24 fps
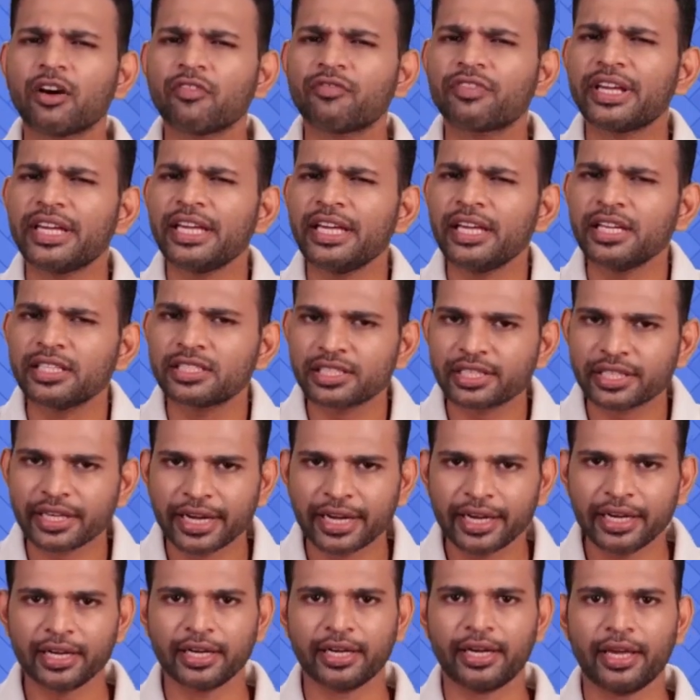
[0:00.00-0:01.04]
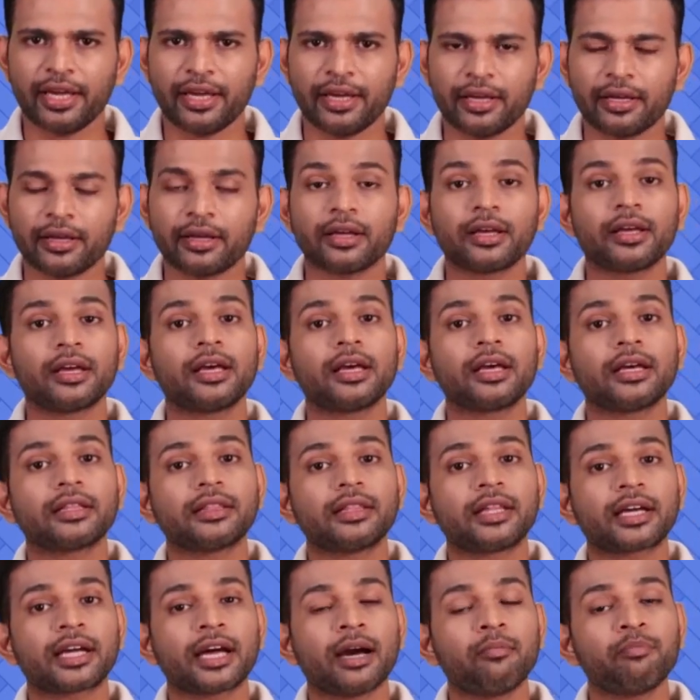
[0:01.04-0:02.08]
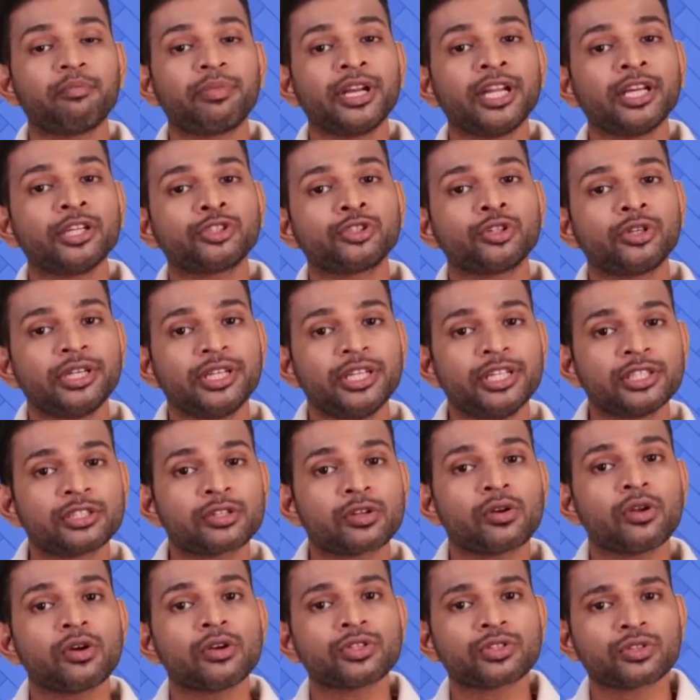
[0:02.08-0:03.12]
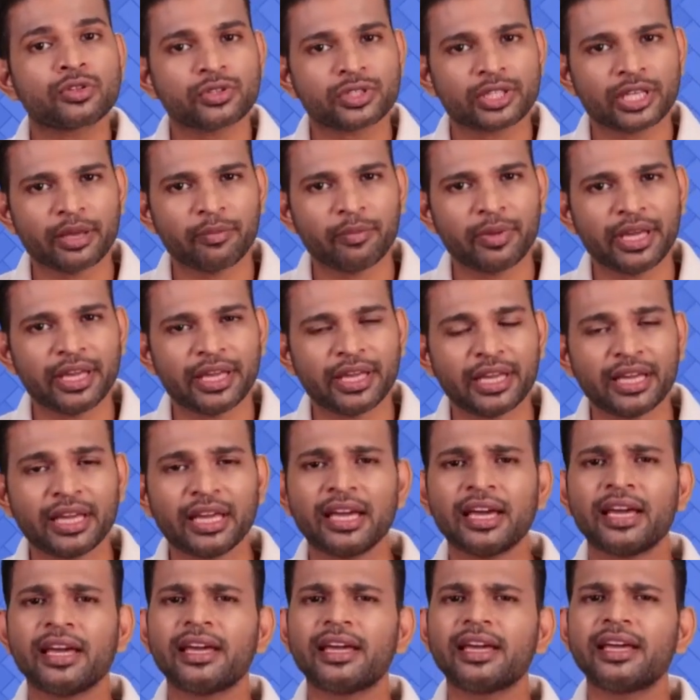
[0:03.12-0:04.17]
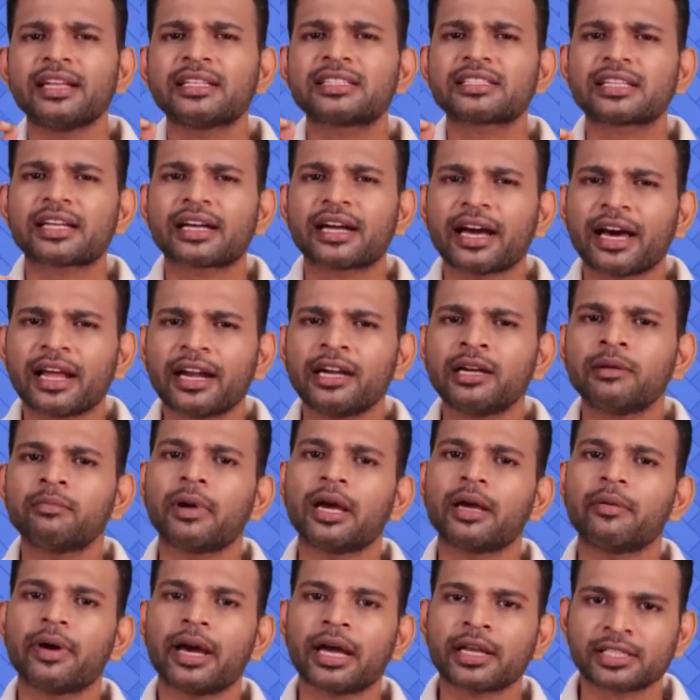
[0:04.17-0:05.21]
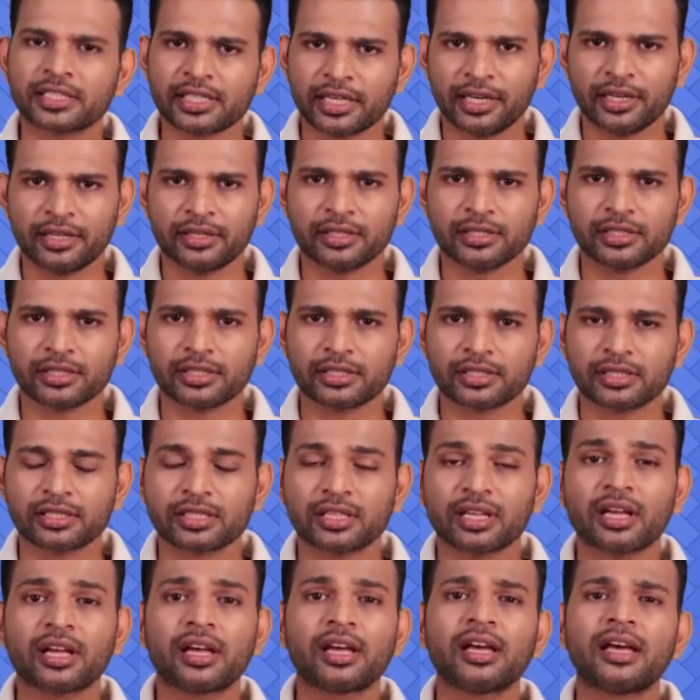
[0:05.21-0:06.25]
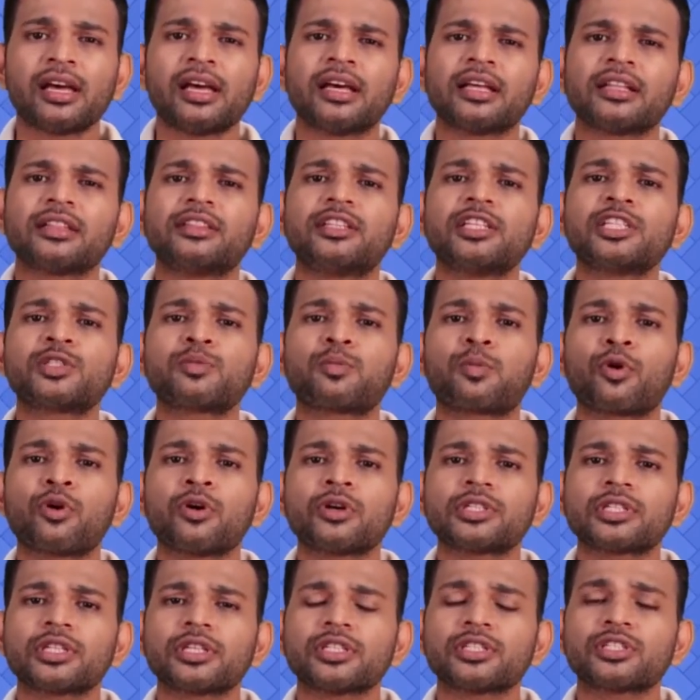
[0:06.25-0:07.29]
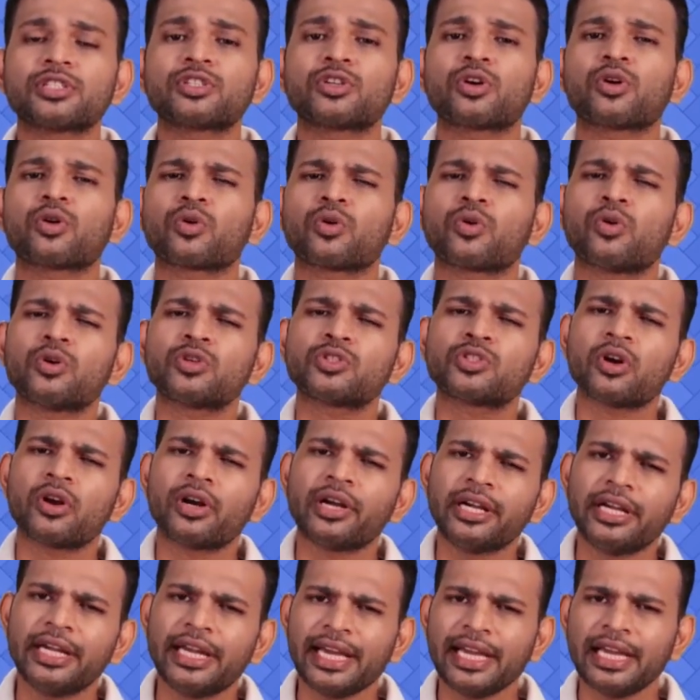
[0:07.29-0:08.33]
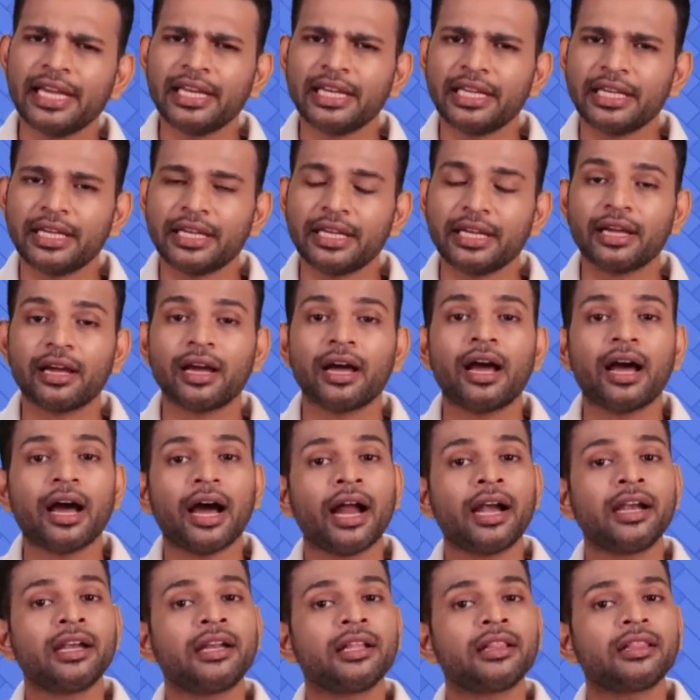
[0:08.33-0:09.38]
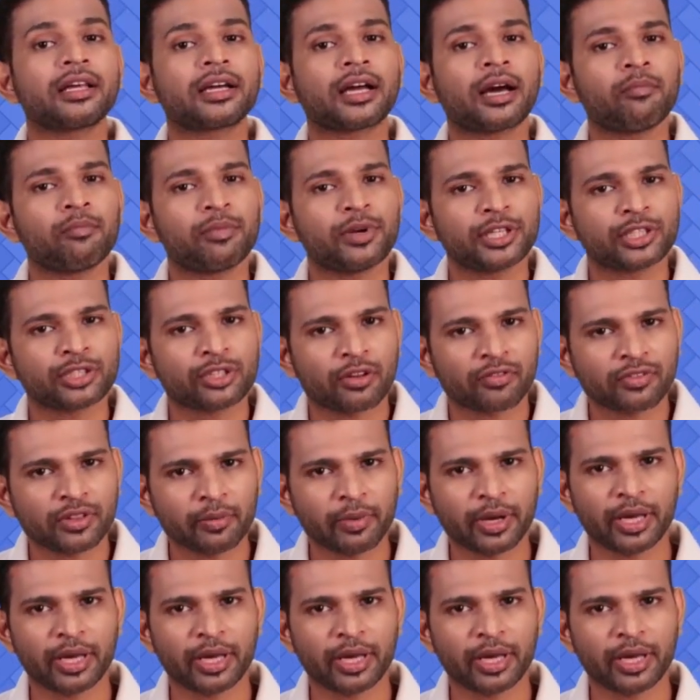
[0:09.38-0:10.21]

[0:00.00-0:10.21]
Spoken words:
of each trading day, the company should disclose to SEBI its current buyback status. This process goes on daily until the completion of the